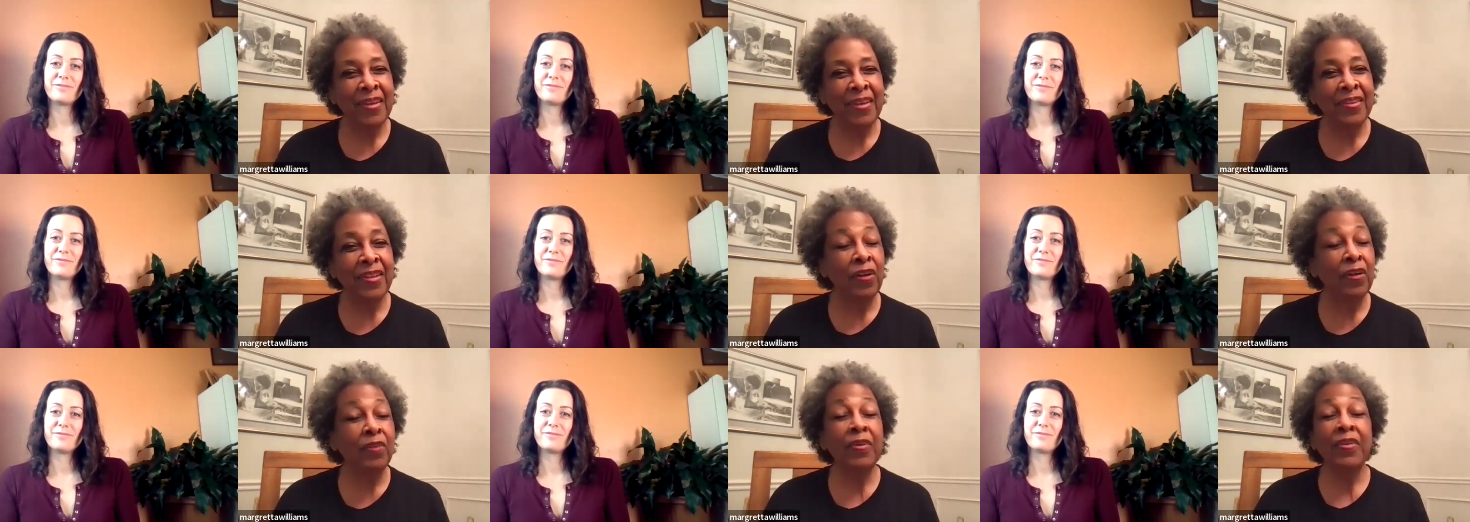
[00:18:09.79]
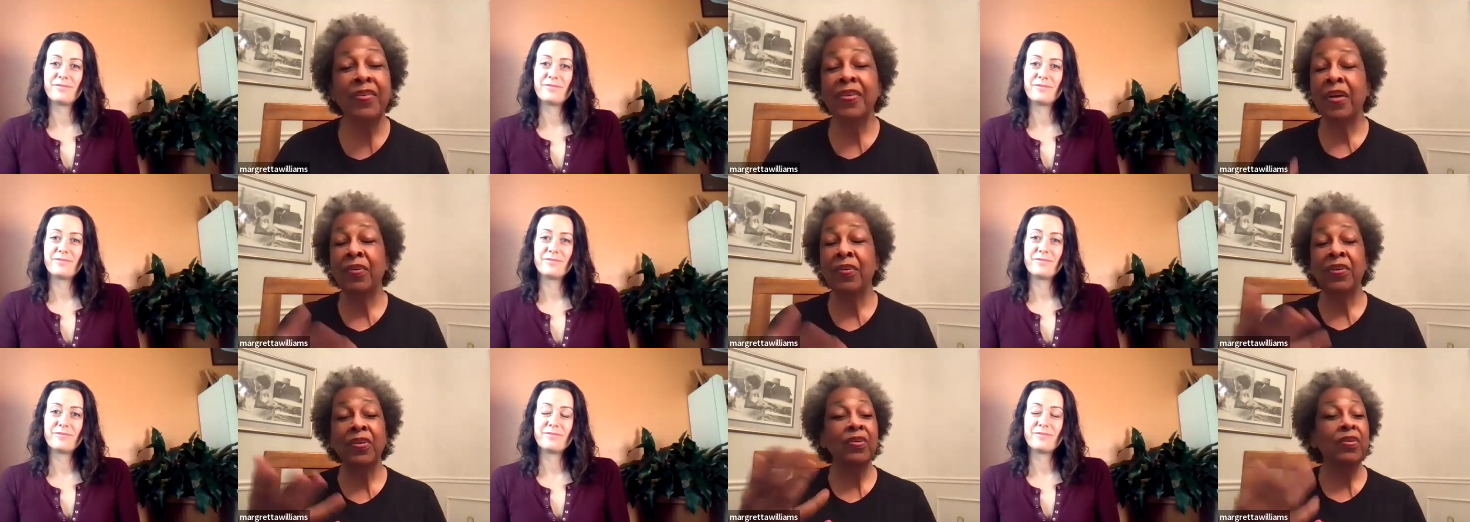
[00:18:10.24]
Speaker 1: the only reason
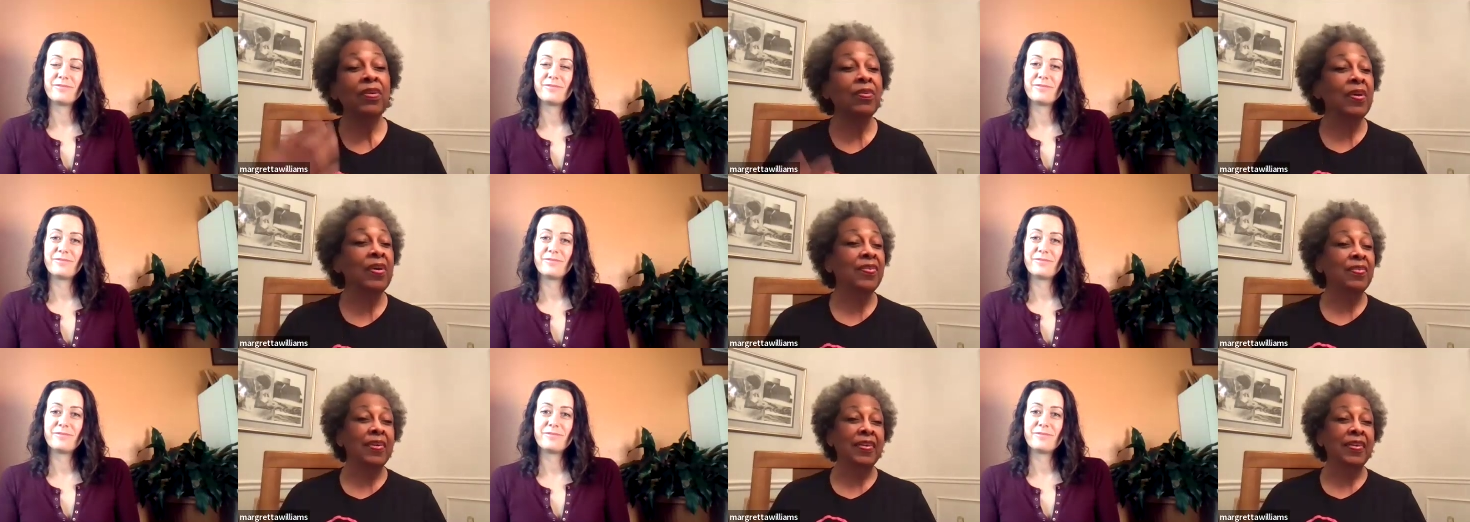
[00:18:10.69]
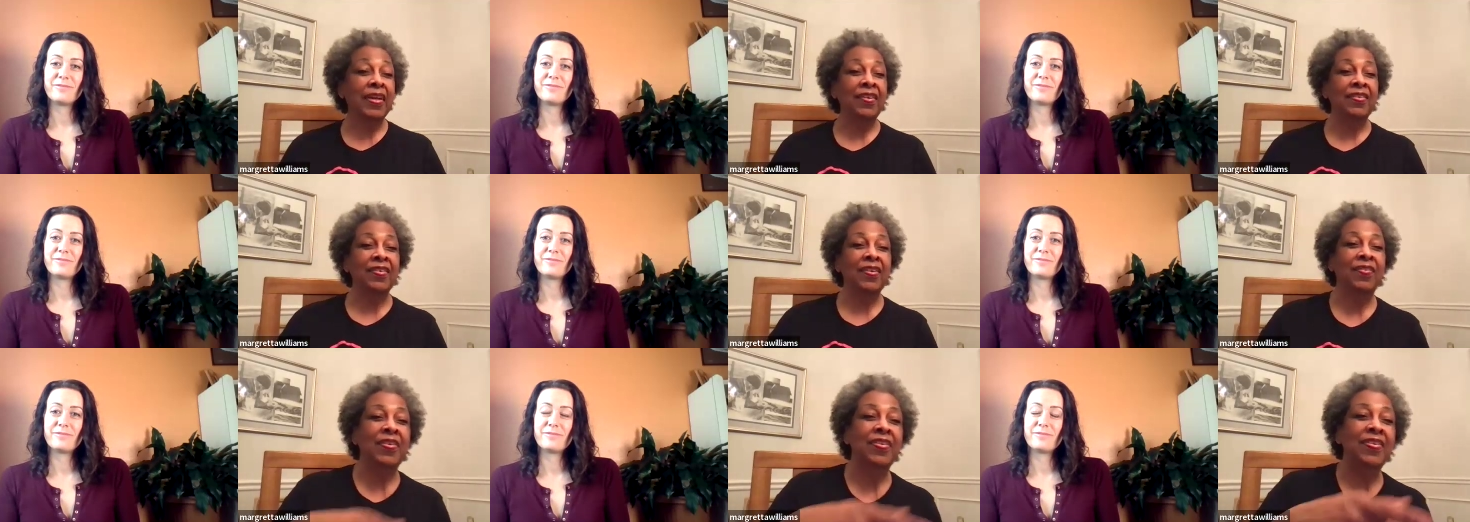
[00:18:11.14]
I would go to a restaurant now
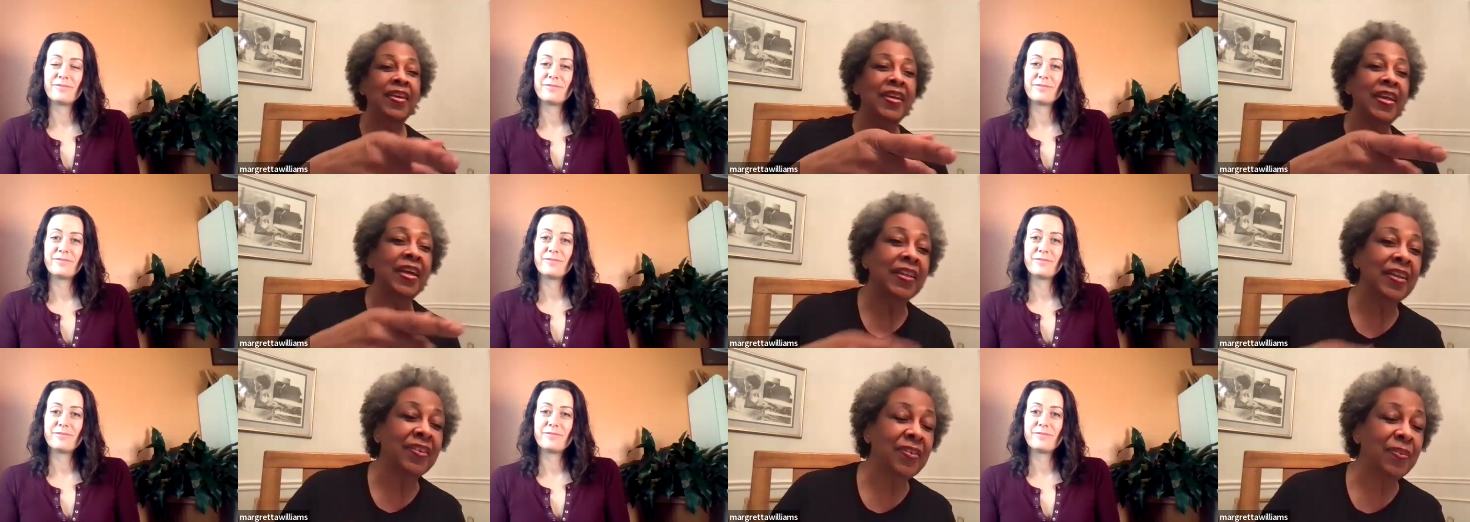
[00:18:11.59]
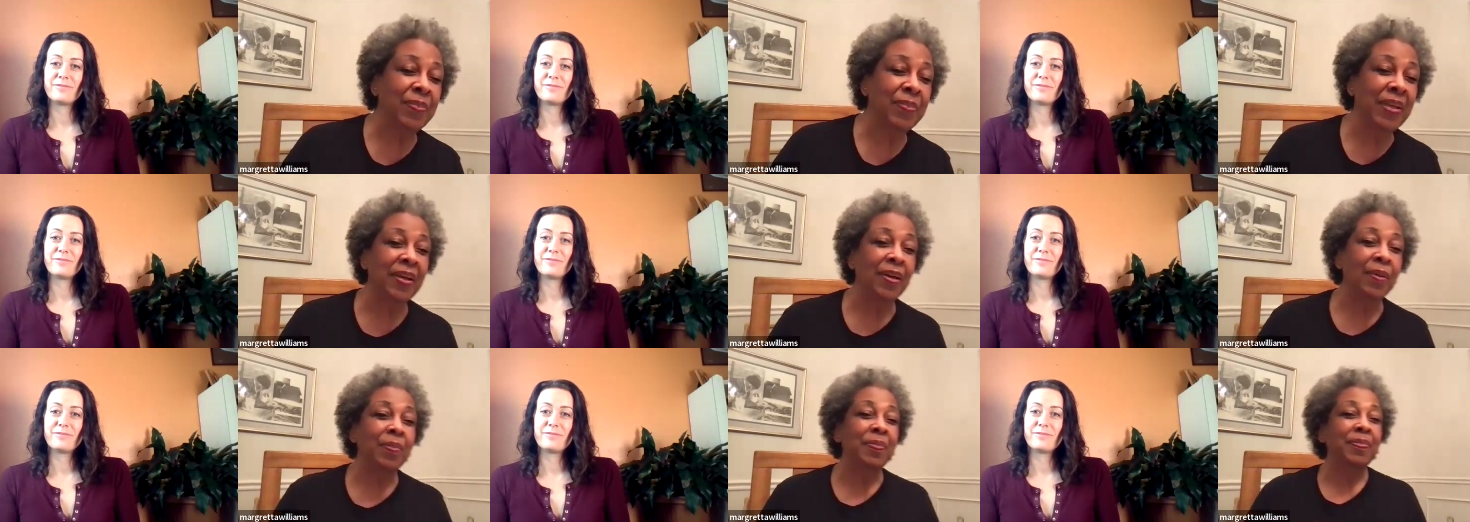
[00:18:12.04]
is if you said, "Hey, let's
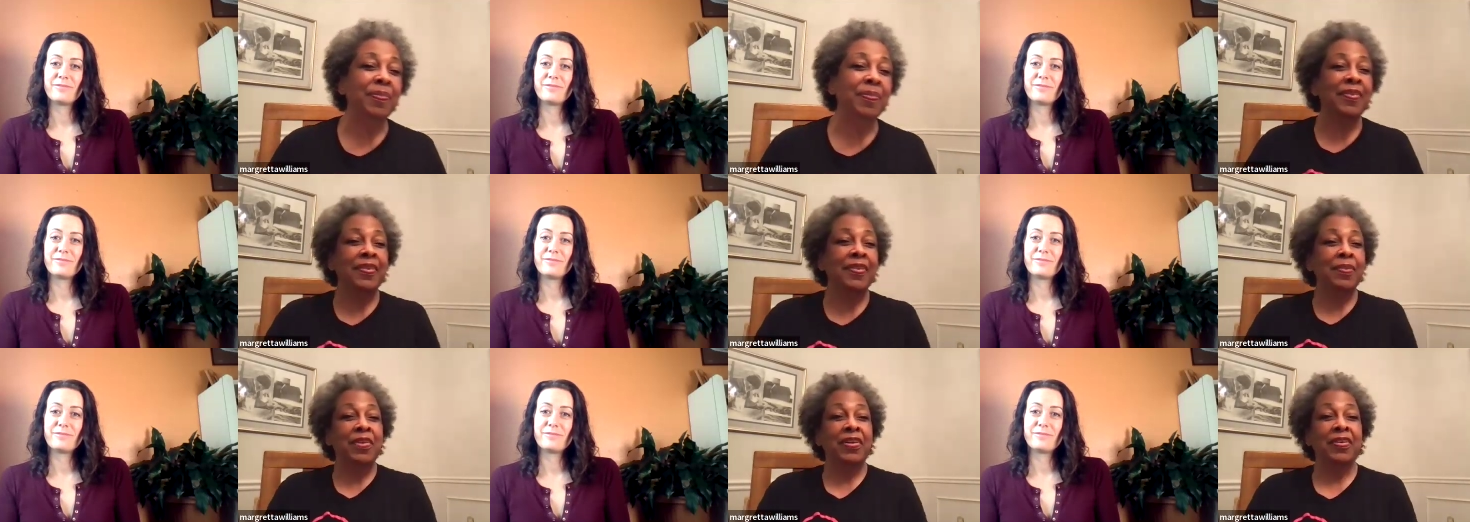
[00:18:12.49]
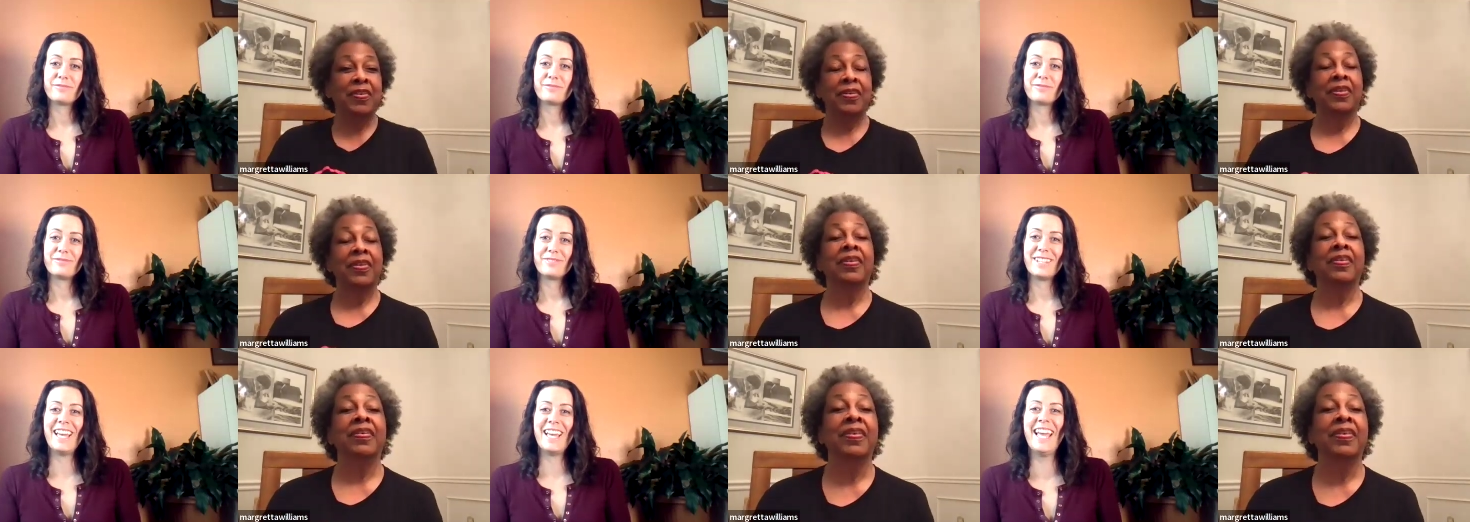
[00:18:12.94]
meet up somewhere."
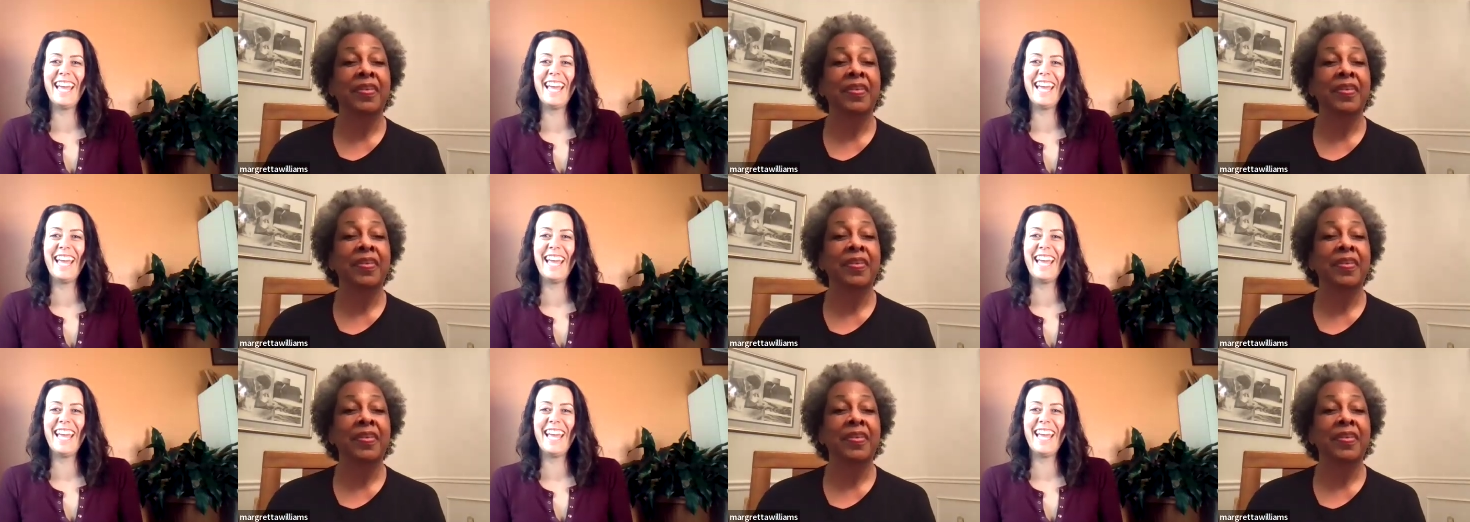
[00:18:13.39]
You know?